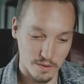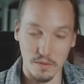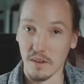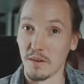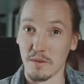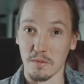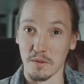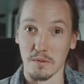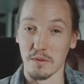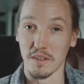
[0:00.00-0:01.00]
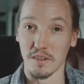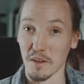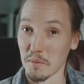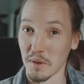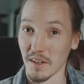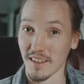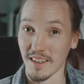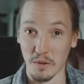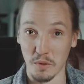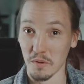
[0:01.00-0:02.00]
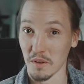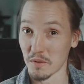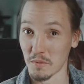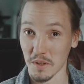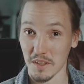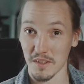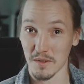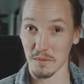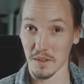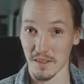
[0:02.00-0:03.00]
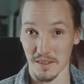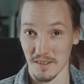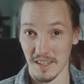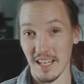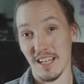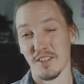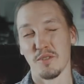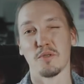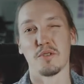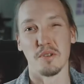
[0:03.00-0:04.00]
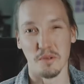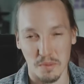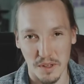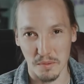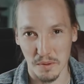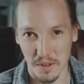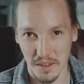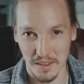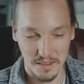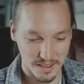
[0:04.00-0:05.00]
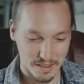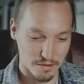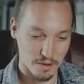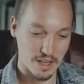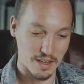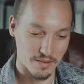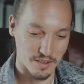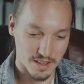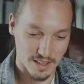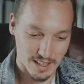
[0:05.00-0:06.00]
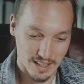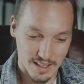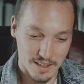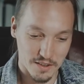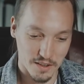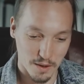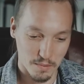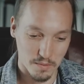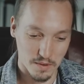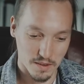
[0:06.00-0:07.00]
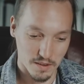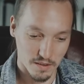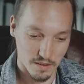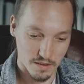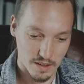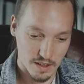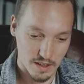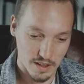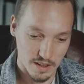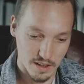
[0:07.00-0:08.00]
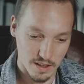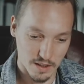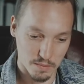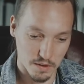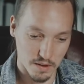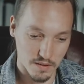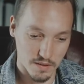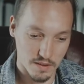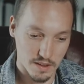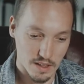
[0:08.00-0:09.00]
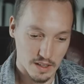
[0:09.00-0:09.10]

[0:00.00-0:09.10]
who knows which one you're gonna pick, and who knows which is which. You should be able to hear it if you have some, you know, experience.